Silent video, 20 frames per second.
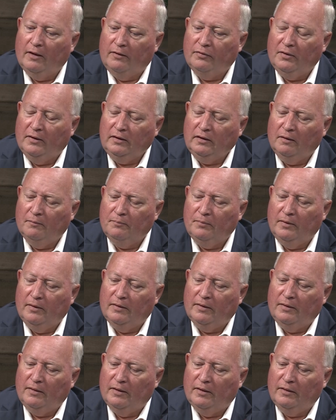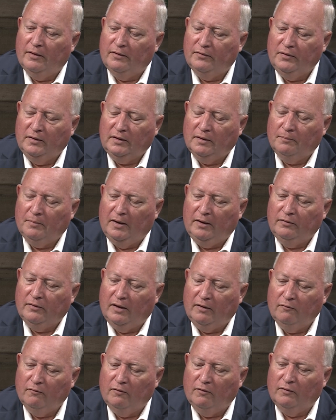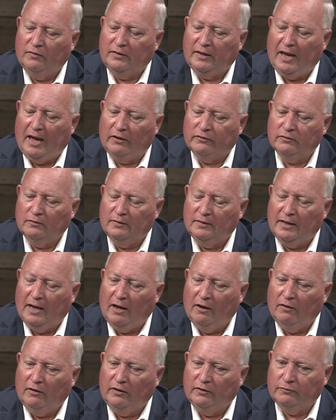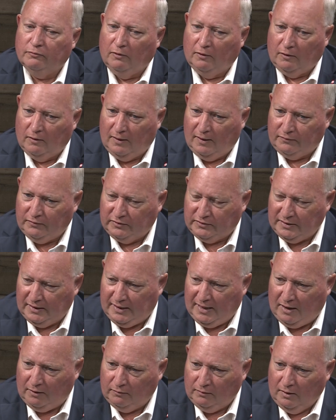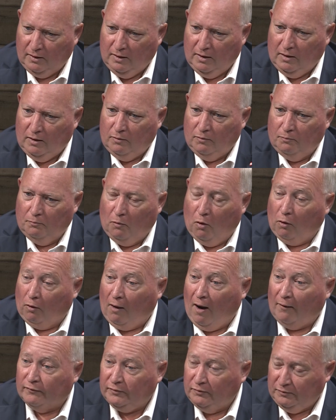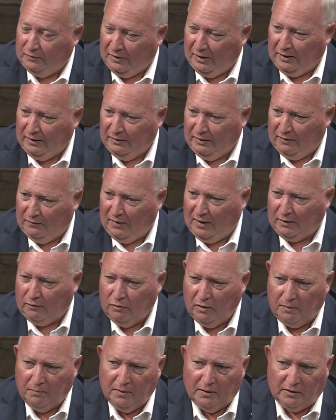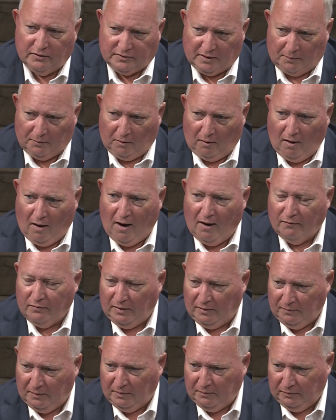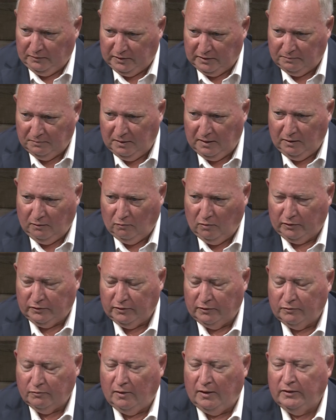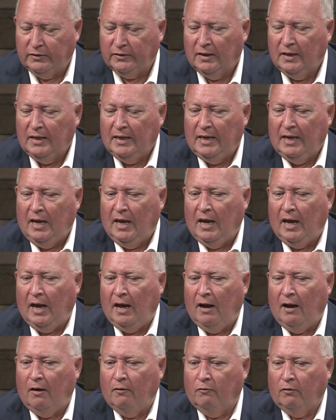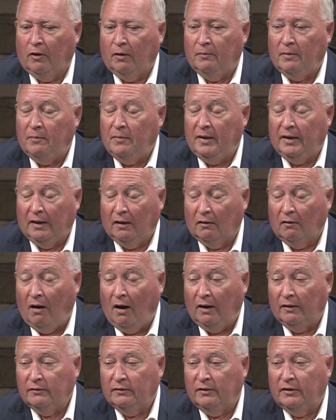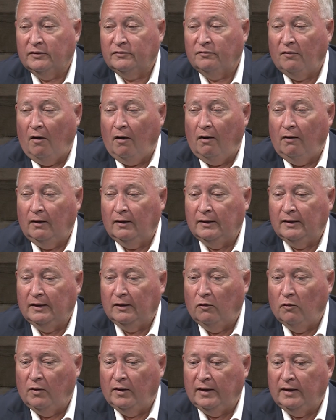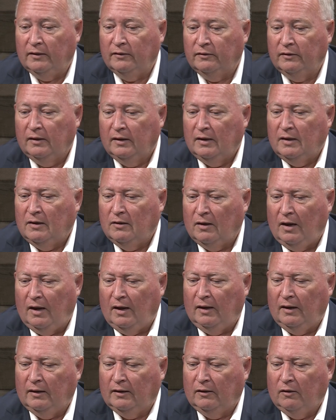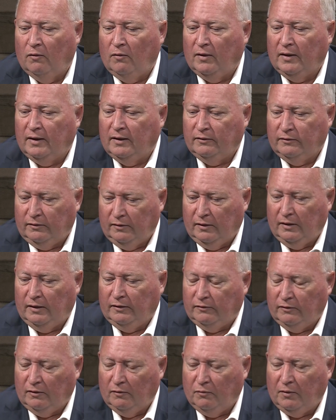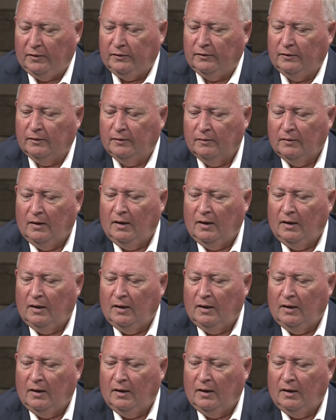think the big thing with council right now is we're going to have to sit down more often. They've had quite a bit of the summer off. They've been just meeting once or twice. We're going to be meeting a lot this fall and going into the winter,